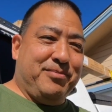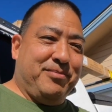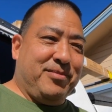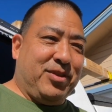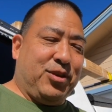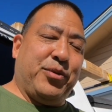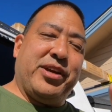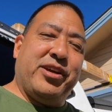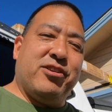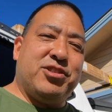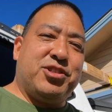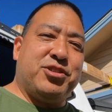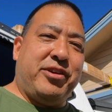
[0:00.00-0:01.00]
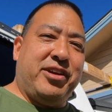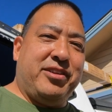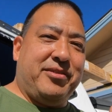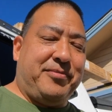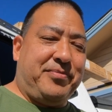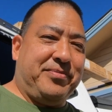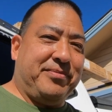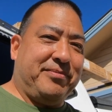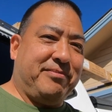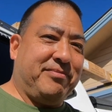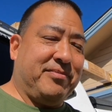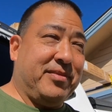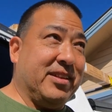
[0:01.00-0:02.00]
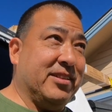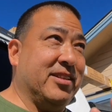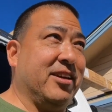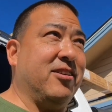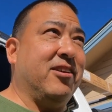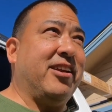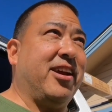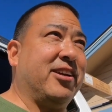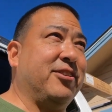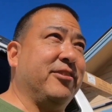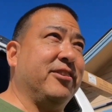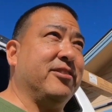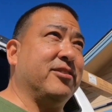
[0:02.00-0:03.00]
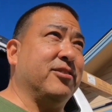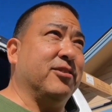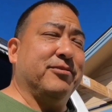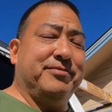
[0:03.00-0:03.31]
3 years straight, dead on accurate. So